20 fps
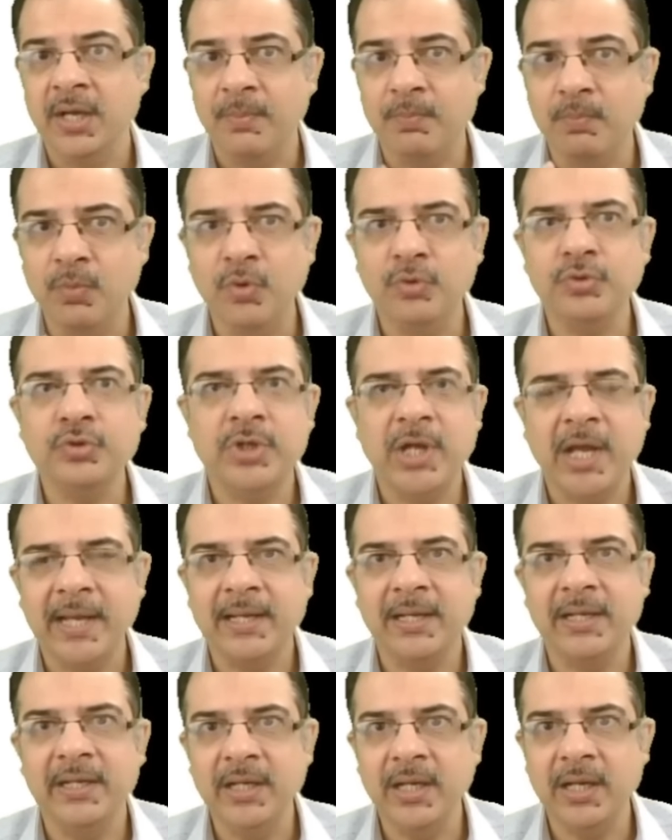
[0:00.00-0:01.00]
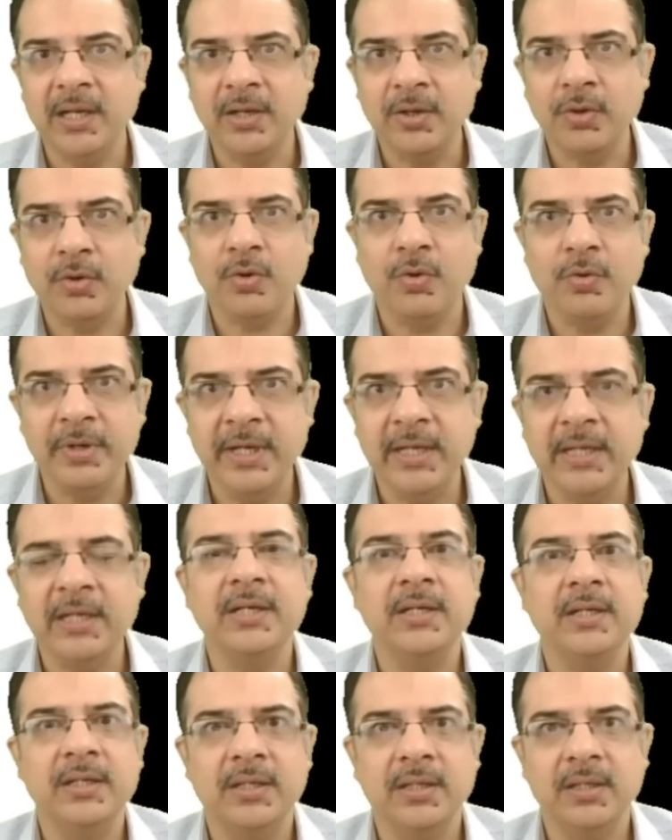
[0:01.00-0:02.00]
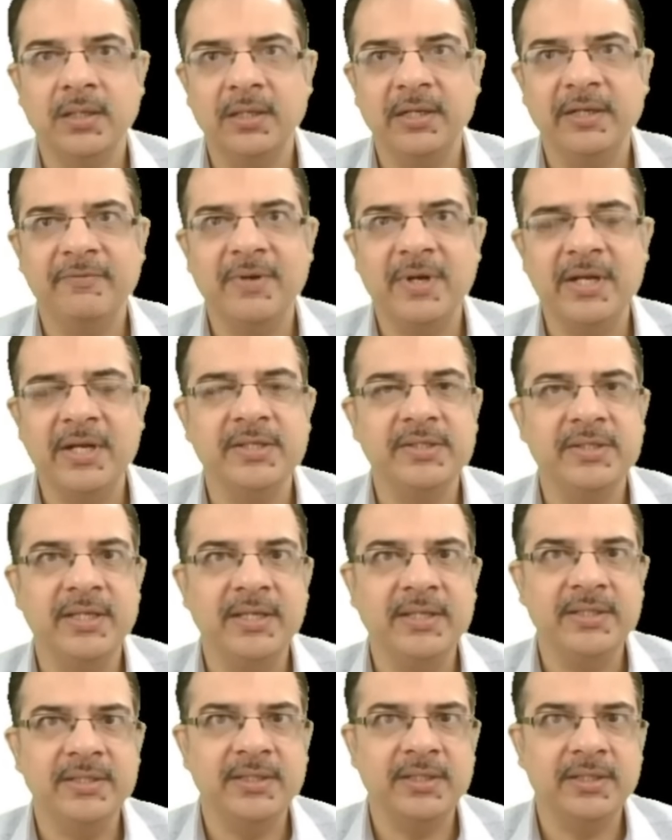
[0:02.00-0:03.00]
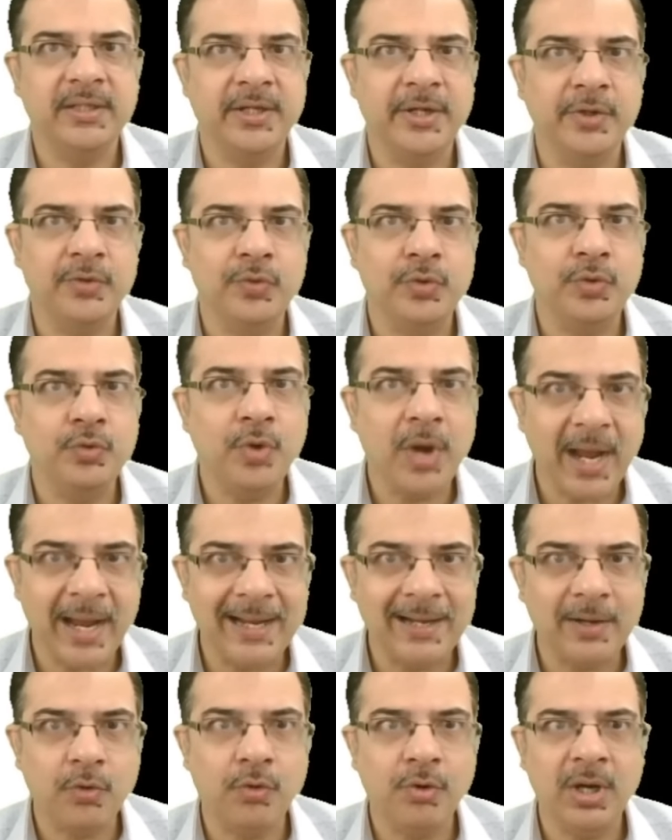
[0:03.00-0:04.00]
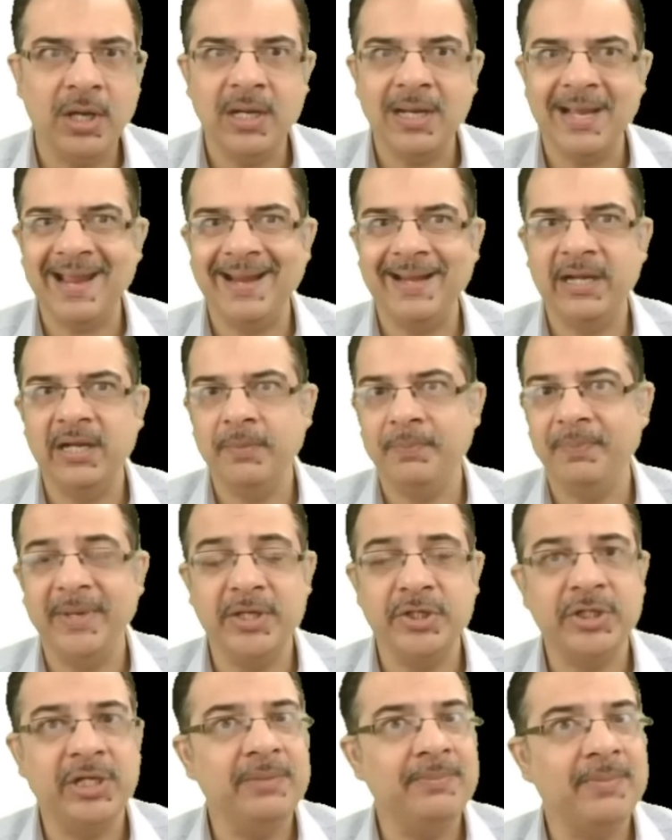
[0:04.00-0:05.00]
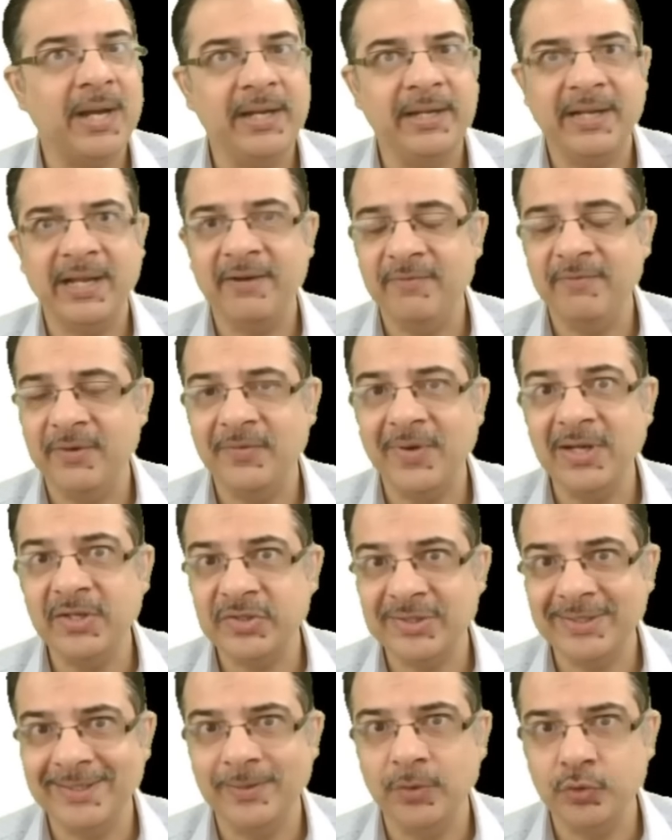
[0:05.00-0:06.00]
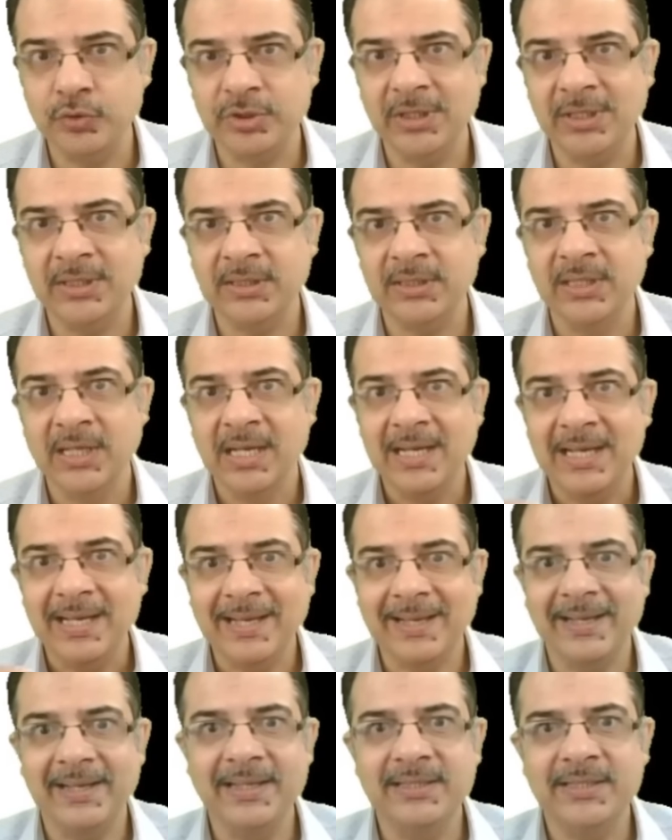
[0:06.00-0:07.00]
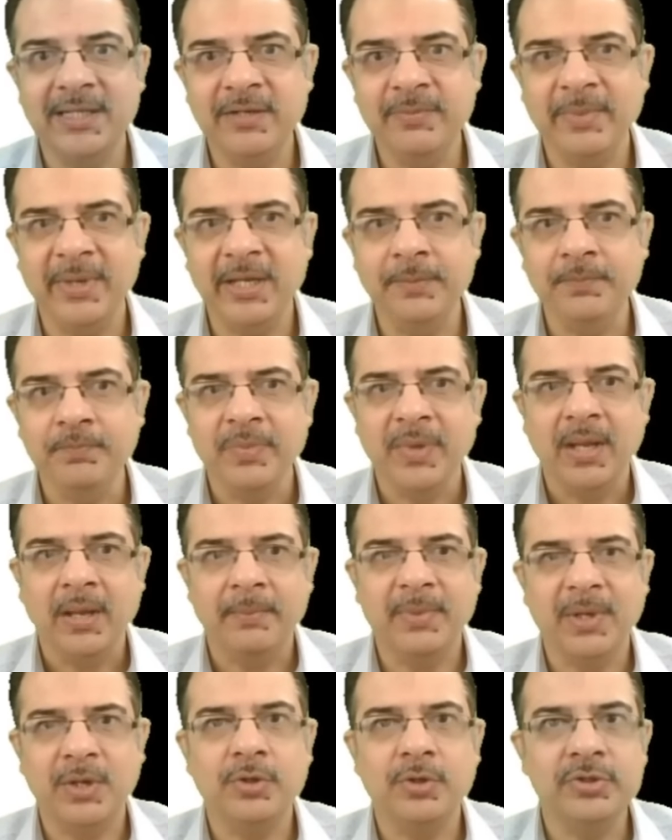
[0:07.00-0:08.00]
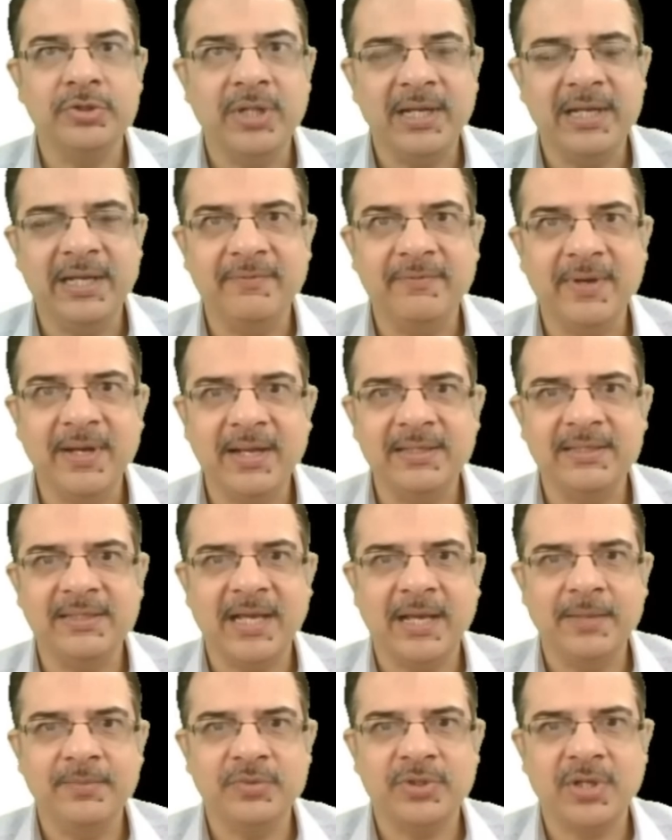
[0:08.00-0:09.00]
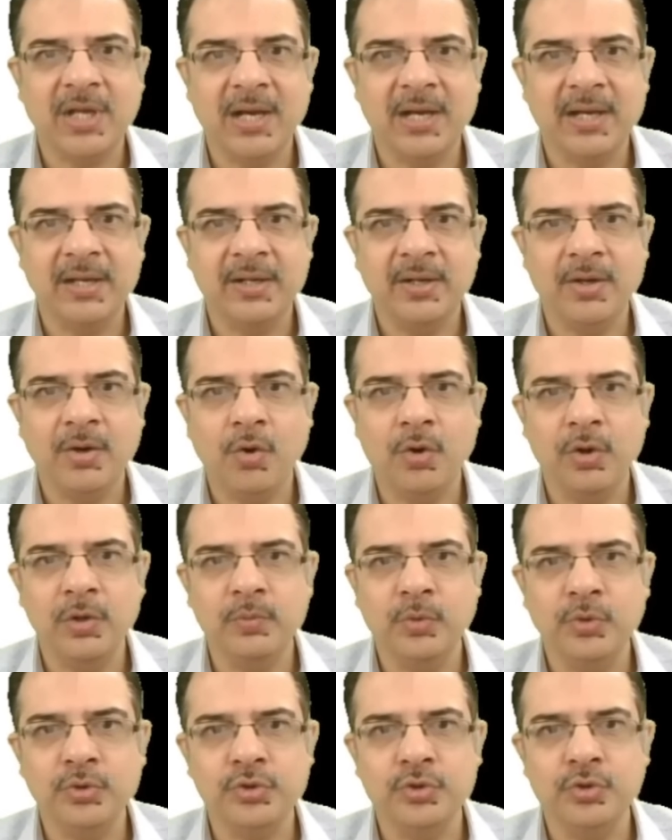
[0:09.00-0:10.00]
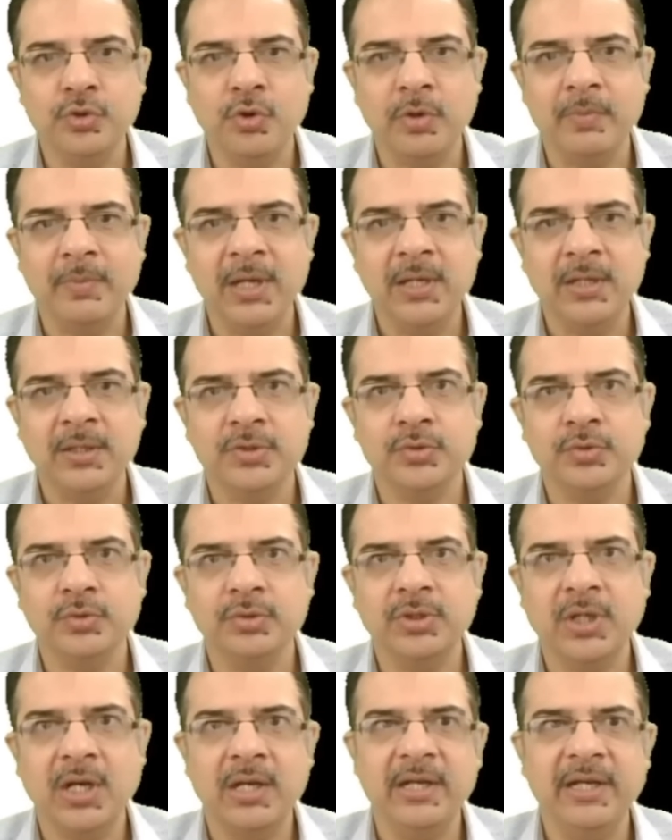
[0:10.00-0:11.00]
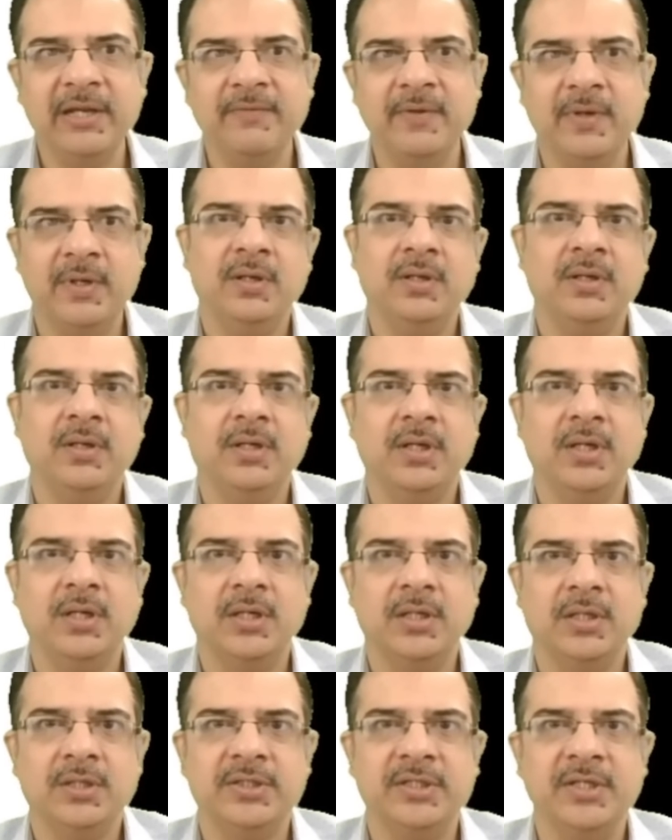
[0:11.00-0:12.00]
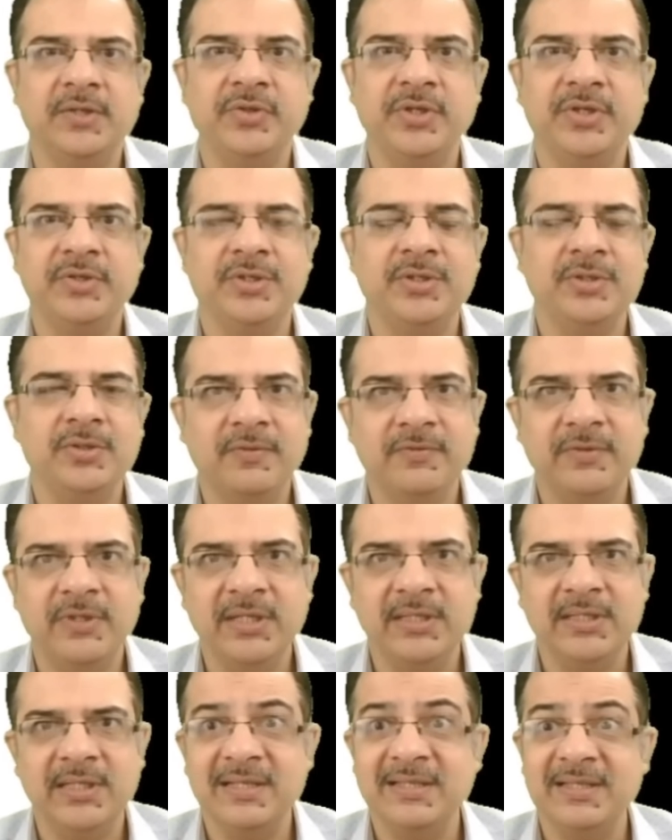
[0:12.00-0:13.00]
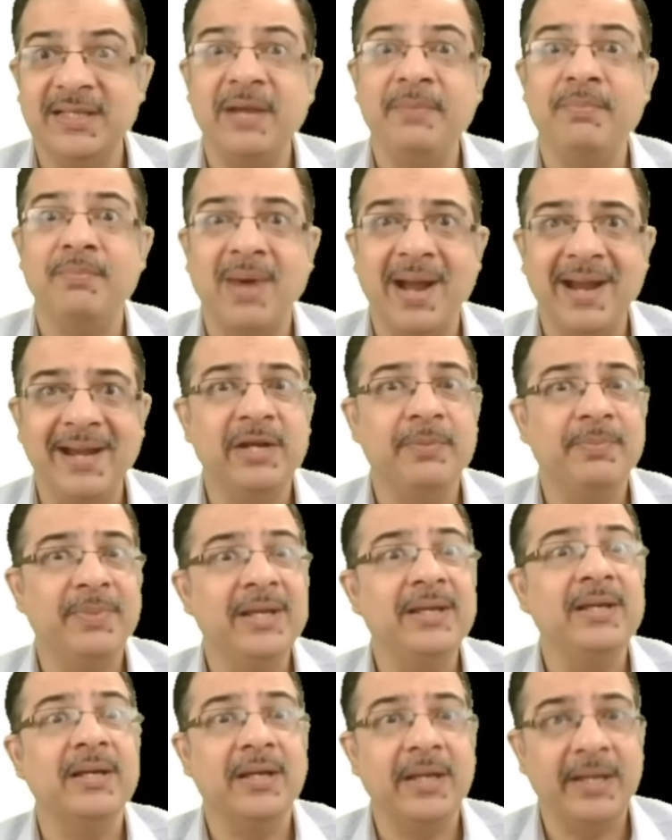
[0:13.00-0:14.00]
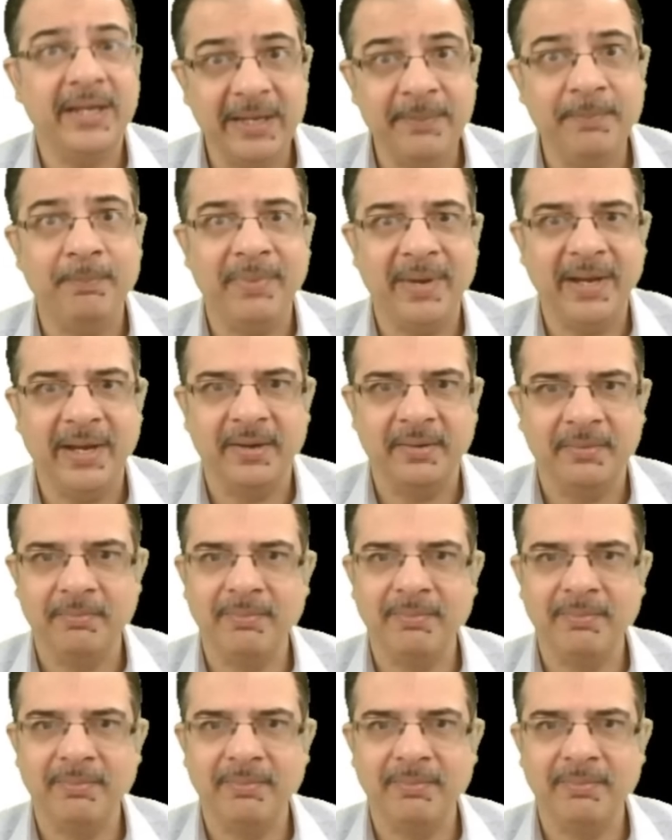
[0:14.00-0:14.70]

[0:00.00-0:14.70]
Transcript: most likely a chronic liver disease due to alcohol, and patient might have developed cirrhosis. Reason being because the liver enzymes are almost normal, so the liver synthesis of these enzymes might be impaired.